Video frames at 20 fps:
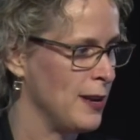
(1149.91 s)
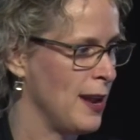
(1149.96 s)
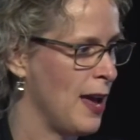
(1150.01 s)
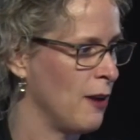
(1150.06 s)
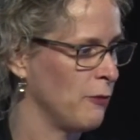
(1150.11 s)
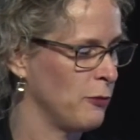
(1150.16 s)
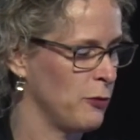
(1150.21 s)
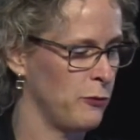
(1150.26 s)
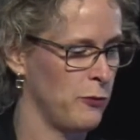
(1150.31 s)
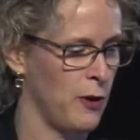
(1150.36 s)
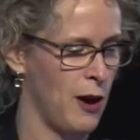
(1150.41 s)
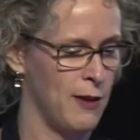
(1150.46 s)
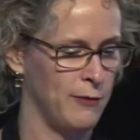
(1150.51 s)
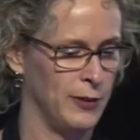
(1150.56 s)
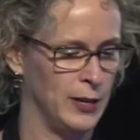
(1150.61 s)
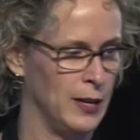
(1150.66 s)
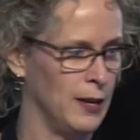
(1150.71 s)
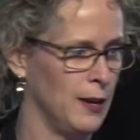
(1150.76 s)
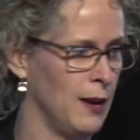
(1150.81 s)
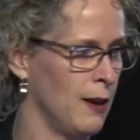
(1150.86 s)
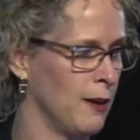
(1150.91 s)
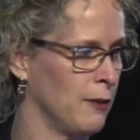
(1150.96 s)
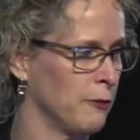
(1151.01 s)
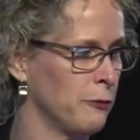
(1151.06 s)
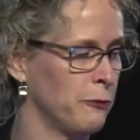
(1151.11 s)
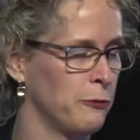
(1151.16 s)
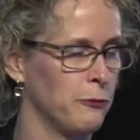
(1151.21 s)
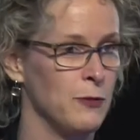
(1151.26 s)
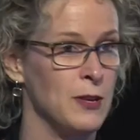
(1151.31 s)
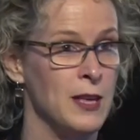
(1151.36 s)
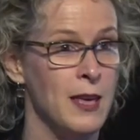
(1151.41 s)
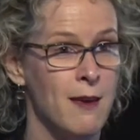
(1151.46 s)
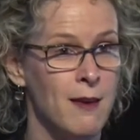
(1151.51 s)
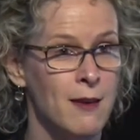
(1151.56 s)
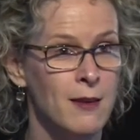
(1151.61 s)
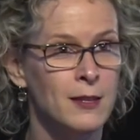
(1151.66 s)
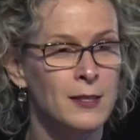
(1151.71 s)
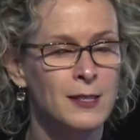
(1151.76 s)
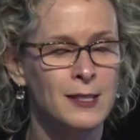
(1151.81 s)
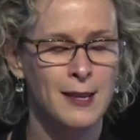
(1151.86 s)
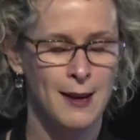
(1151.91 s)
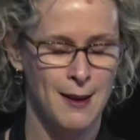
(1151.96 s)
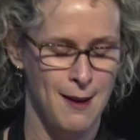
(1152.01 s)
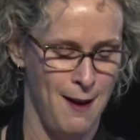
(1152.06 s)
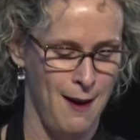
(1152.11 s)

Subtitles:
now for 5.5 years,